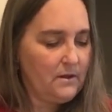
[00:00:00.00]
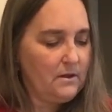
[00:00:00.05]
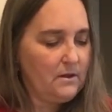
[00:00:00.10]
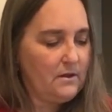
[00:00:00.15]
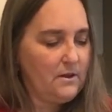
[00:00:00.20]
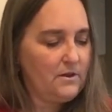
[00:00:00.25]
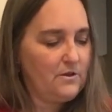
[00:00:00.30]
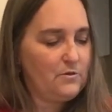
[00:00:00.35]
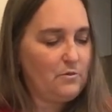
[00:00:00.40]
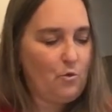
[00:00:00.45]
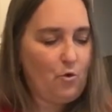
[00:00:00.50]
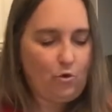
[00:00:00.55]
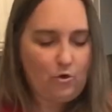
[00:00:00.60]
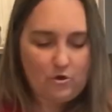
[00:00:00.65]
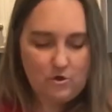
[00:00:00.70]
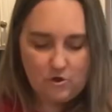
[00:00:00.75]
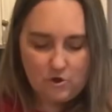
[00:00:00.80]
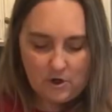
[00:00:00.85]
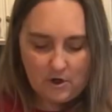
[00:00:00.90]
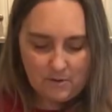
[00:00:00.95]
these pork
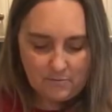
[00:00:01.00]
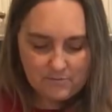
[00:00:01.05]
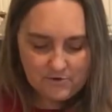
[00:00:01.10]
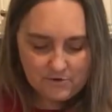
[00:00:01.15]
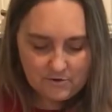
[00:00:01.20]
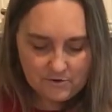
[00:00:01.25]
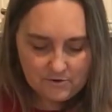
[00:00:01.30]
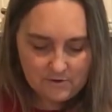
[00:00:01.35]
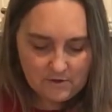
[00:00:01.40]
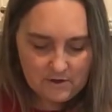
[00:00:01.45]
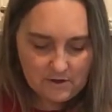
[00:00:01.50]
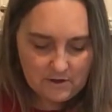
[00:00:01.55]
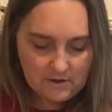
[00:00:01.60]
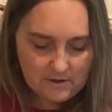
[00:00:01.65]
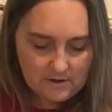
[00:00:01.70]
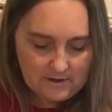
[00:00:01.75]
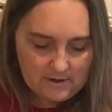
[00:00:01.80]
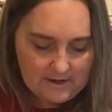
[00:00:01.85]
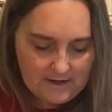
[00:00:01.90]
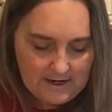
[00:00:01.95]
chops are
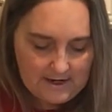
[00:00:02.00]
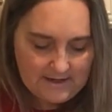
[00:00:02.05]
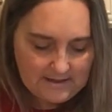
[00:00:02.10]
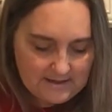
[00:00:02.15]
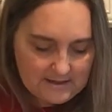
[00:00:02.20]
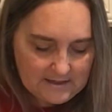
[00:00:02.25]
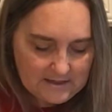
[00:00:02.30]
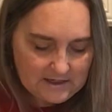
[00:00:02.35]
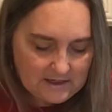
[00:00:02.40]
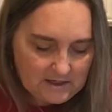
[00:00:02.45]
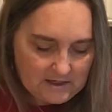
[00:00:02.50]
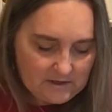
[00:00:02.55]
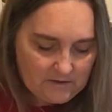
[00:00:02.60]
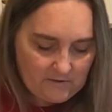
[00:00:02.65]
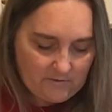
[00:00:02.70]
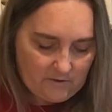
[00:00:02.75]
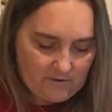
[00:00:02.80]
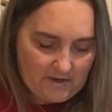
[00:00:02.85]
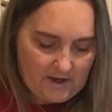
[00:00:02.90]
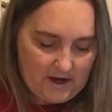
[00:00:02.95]
nice
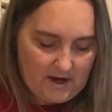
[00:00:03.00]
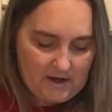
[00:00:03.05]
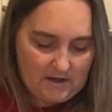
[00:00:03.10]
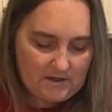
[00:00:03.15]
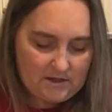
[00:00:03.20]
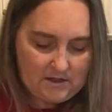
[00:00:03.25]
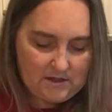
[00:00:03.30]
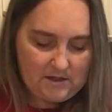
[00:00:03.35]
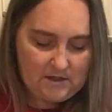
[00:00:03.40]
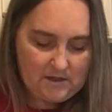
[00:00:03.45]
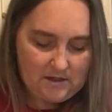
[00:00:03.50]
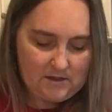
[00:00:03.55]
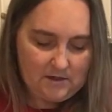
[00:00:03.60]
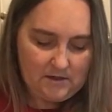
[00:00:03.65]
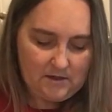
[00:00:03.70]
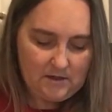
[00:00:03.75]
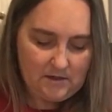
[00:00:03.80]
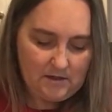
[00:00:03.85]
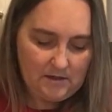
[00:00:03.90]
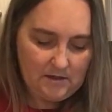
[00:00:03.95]
for that.
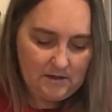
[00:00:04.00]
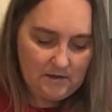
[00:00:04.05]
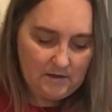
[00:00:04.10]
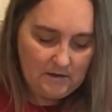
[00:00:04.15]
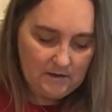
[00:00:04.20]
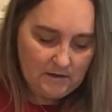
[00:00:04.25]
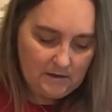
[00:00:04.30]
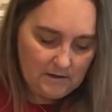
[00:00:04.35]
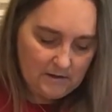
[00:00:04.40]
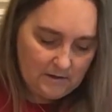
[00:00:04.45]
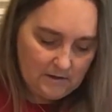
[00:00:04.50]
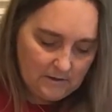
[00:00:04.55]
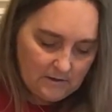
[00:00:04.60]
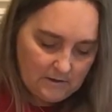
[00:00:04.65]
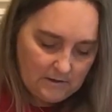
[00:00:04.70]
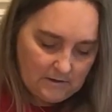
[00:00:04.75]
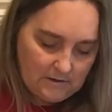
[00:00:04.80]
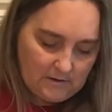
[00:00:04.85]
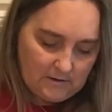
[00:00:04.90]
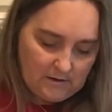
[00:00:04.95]

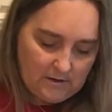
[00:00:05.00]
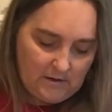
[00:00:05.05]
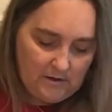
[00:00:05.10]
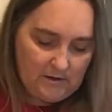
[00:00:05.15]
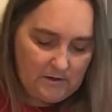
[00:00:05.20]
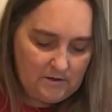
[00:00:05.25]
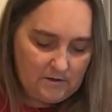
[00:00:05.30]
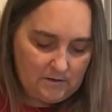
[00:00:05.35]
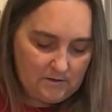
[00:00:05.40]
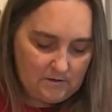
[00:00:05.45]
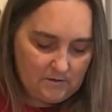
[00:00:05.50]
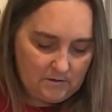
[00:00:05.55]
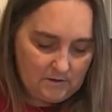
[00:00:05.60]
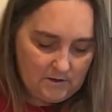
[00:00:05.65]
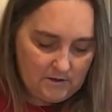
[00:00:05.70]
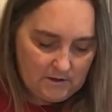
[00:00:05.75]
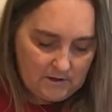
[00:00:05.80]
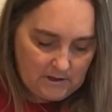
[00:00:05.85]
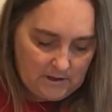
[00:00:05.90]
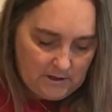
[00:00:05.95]
Okay, so
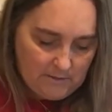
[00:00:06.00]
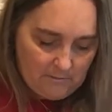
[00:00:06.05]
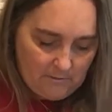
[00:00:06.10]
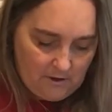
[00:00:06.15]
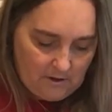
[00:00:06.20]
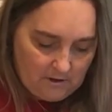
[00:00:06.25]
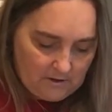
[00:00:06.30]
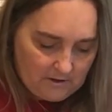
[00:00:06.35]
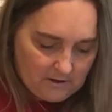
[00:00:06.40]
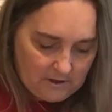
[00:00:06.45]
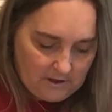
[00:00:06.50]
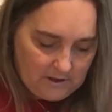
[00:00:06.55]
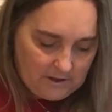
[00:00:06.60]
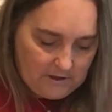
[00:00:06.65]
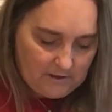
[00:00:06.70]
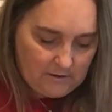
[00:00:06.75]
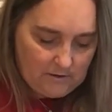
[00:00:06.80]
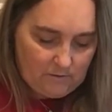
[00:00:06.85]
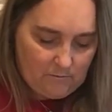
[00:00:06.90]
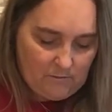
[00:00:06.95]
just keep on
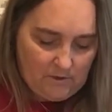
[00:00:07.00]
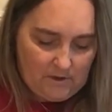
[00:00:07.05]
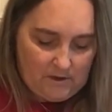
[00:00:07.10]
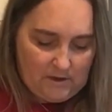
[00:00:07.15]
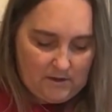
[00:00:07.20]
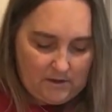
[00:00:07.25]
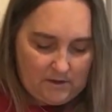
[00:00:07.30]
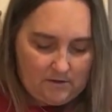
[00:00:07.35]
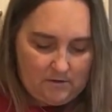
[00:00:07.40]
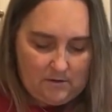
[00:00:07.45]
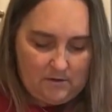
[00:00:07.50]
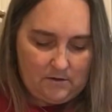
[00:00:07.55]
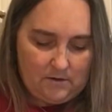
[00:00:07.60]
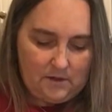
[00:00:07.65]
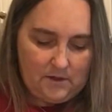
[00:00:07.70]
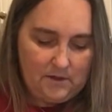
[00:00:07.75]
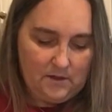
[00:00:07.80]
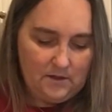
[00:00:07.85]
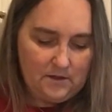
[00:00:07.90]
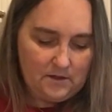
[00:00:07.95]
cutting away on
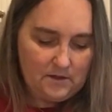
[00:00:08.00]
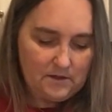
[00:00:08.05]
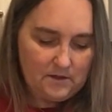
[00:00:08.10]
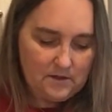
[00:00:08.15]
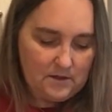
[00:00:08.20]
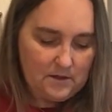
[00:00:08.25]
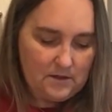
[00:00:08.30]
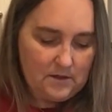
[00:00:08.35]
this.